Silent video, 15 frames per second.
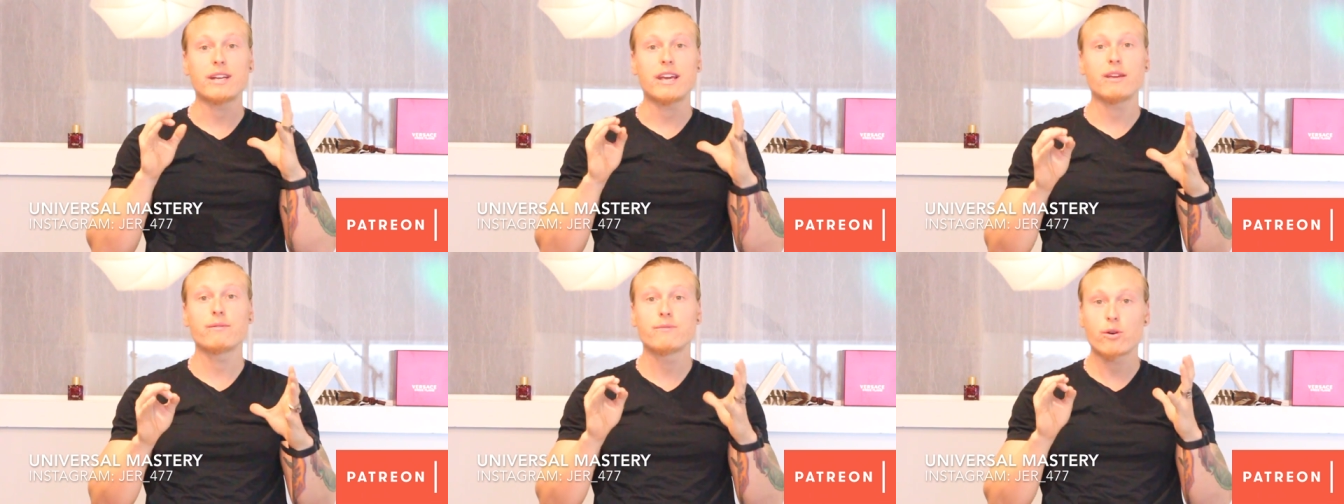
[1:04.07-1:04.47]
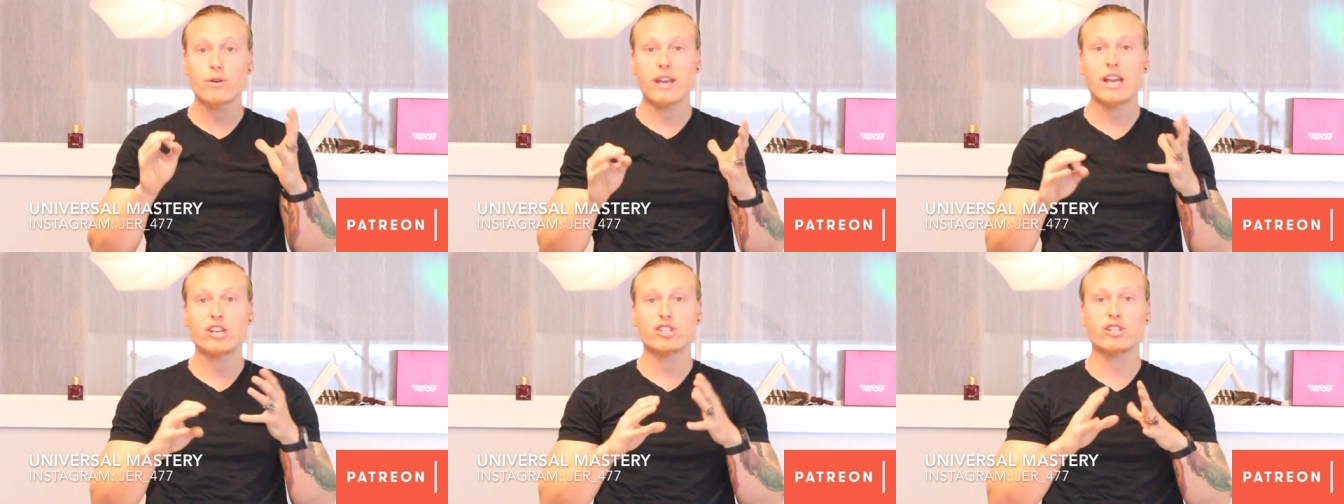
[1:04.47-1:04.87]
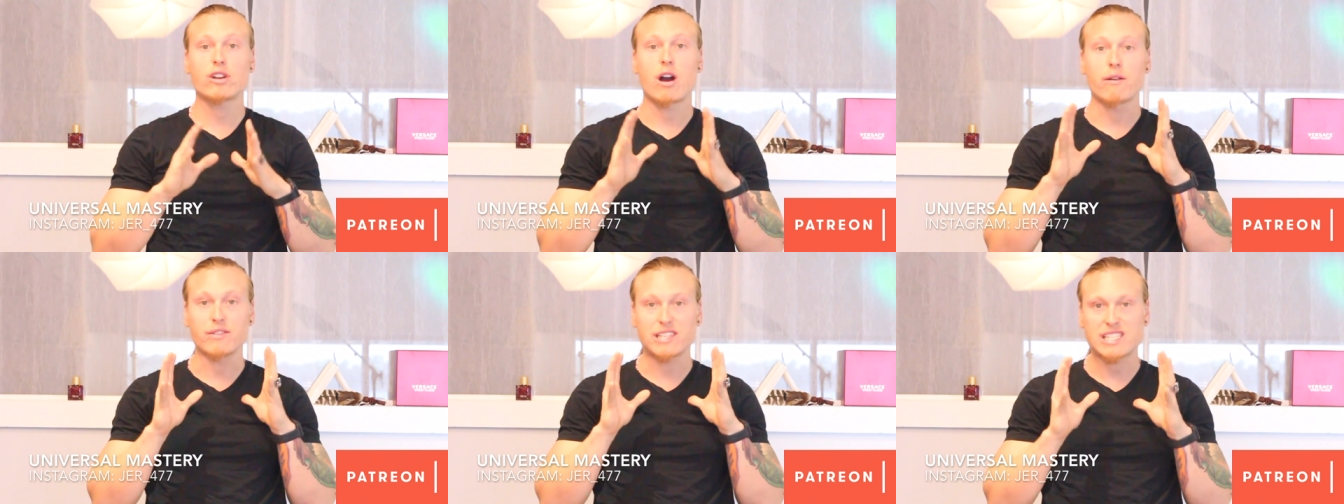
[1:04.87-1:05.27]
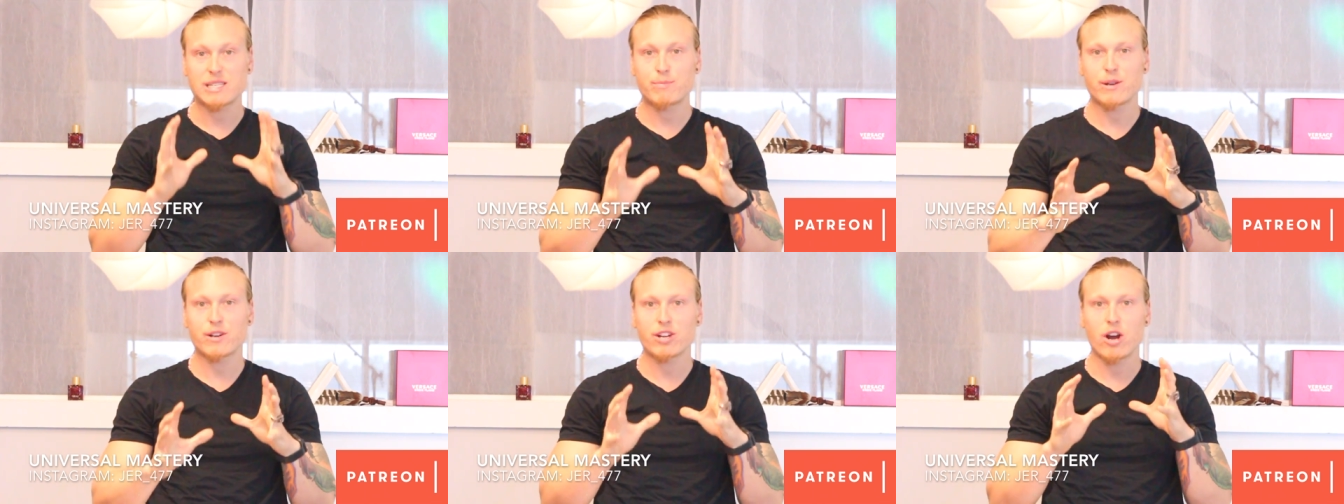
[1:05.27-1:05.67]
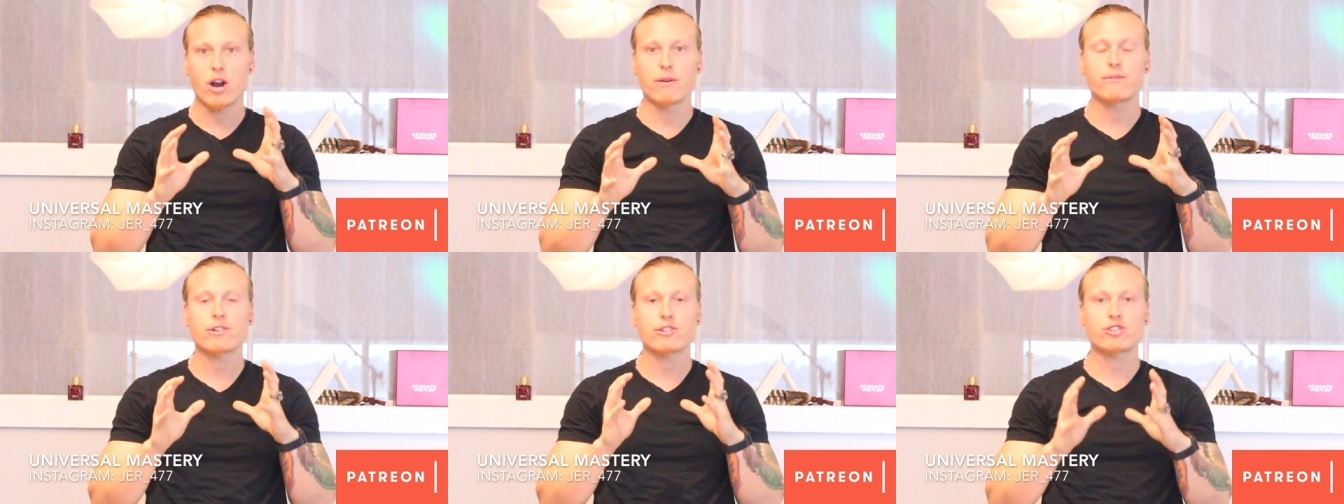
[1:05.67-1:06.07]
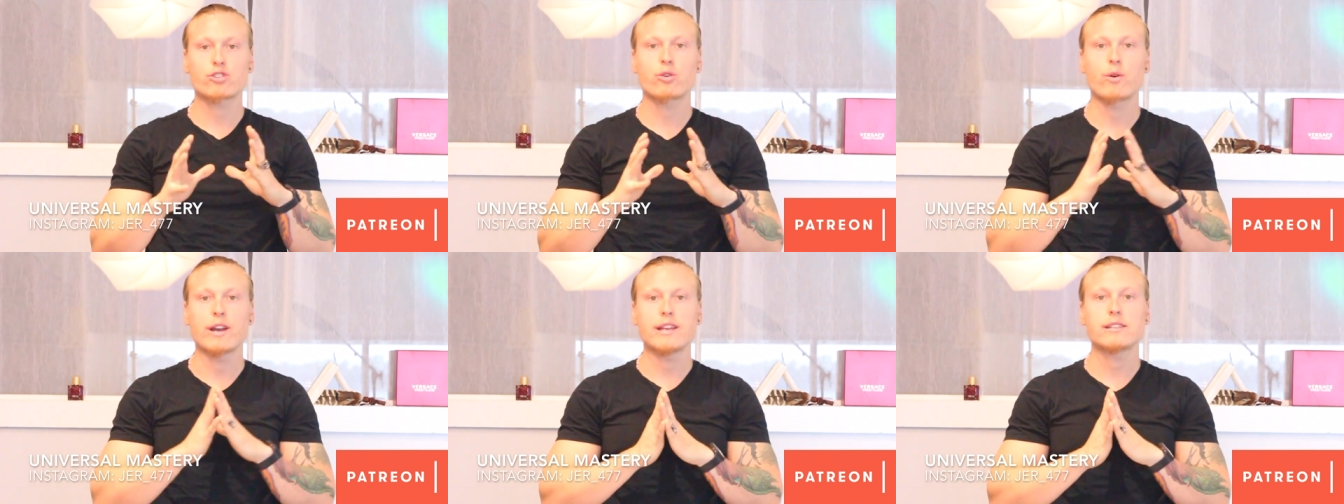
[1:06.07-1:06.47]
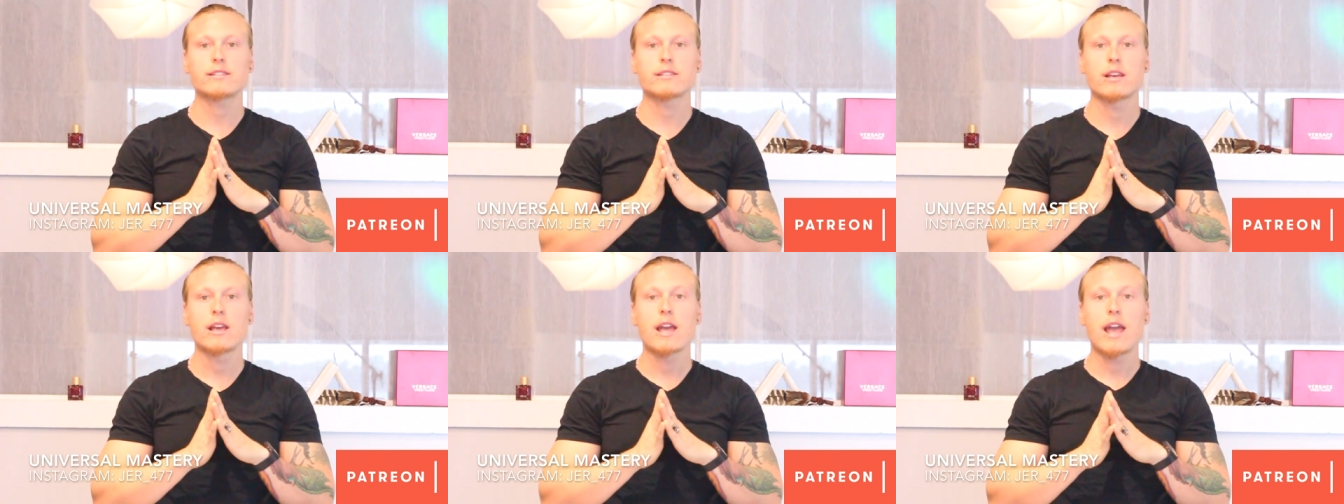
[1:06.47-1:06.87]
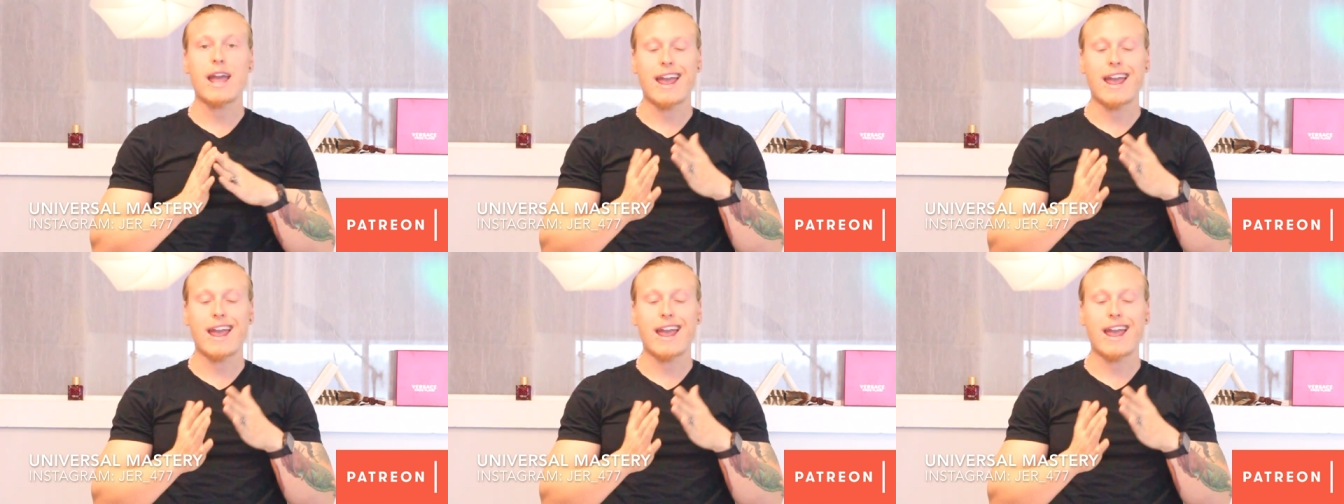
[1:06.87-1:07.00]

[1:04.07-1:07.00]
an invocation of a spirit of your choice.